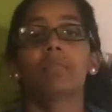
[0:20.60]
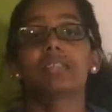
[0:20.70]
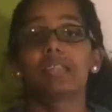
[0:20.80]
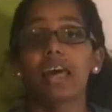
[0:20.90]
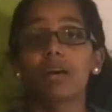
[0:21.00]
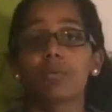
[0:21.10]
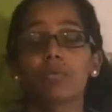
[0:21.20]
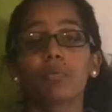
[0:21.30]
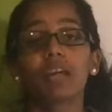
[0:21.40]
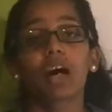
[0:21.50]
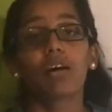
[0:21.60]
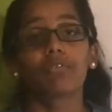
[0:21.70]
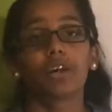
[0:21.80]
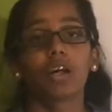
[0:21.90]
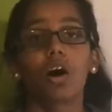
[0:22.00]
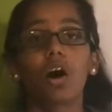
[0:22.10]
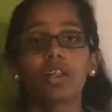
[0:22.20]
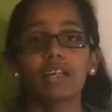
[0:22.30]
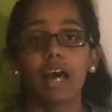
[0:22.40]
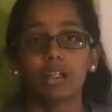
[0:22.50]
But today we will be covering
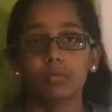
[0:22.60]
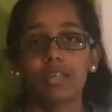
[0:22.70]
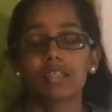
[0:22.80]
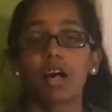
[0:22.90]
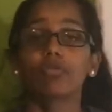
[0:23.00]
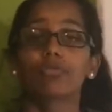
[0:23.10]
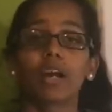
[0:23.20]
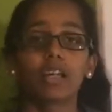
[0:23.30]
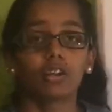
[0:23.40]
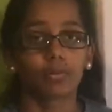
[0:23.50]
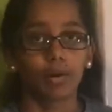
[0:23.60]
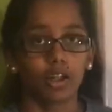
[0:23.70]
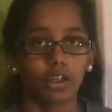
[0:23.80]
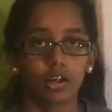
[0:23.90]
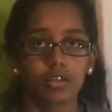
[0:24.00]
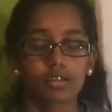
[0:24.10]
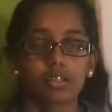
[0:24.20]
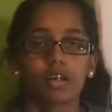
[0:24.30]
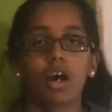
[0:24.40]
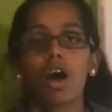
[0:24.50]
all the elements of regular polygons.
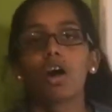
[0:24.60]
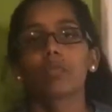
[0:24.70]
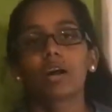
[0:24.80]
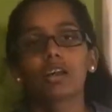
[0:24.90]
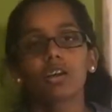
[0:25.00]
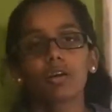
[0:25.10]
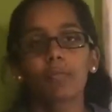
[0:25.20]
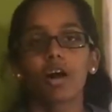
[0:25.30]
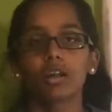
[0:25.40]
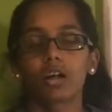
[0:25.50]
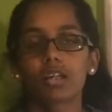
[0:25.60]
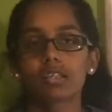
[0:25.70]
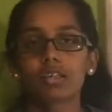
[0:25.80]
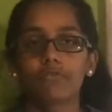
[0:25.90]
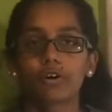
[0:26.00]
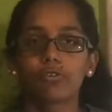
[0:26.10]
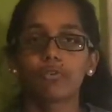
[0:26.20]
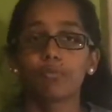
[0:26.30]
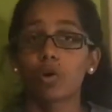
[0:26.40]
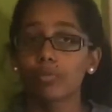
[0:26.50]
Regular polygons differ
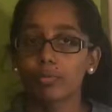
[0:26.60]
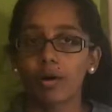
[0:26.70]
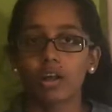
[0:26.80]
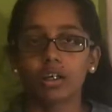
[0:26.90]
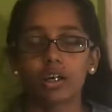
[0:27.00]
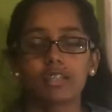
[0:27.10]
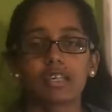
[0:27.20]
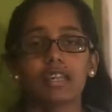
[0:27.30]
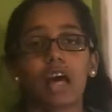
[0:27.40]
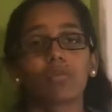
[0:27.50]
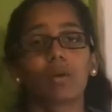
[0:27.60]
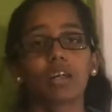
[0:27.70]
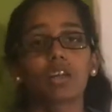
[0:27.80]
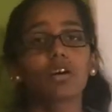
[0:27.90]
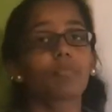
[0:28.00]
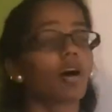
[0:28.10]
from normal polygons in that regular